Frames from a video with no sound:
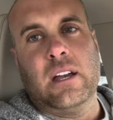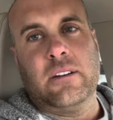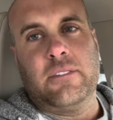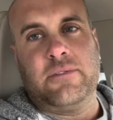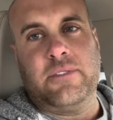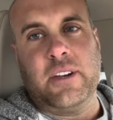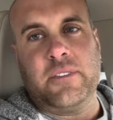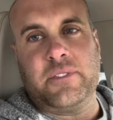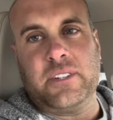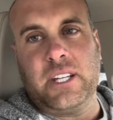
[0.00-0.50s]

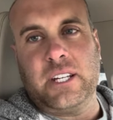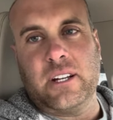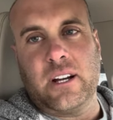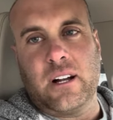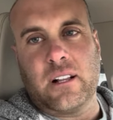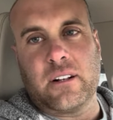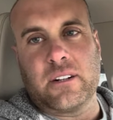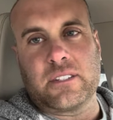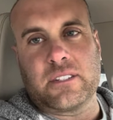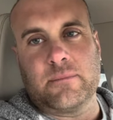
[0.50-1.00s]

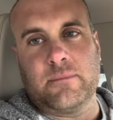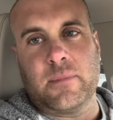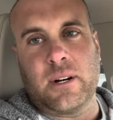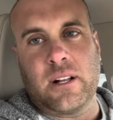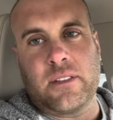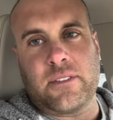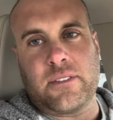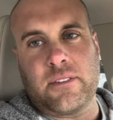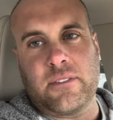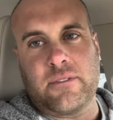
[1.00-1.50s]
$50 a
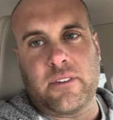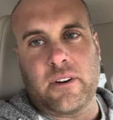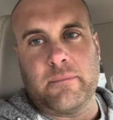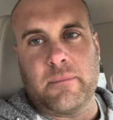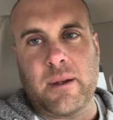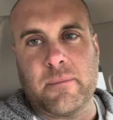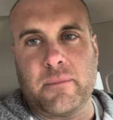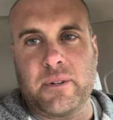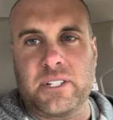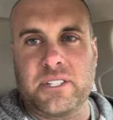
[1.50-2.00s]
month for
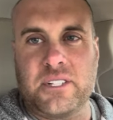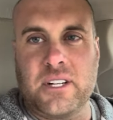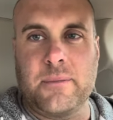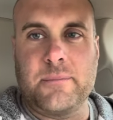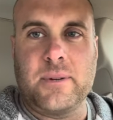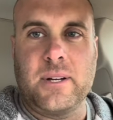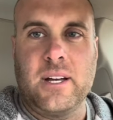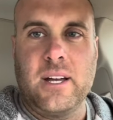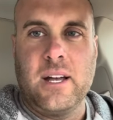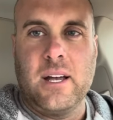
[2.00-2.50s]
membership,